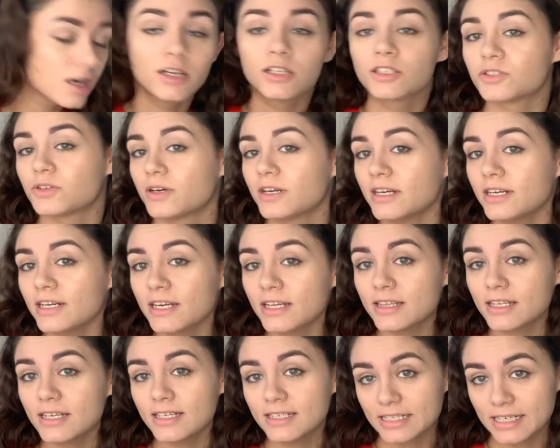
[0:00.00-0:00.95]
So I didn't get
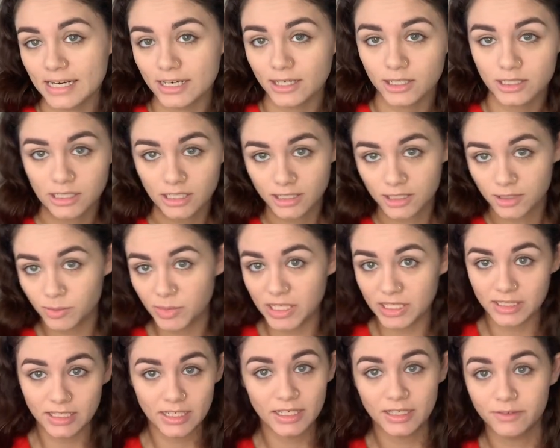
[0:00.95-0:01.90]
the entire collection because
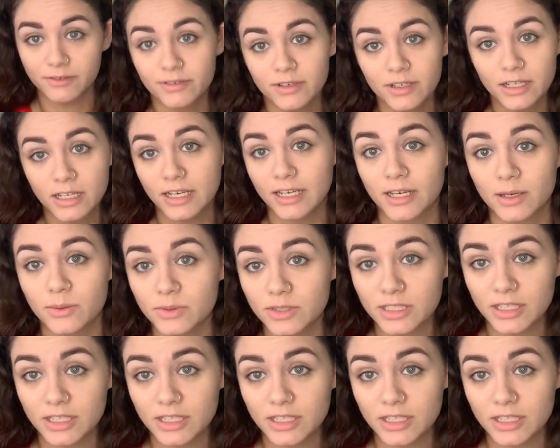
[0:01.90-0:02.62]
I didn't feel like it was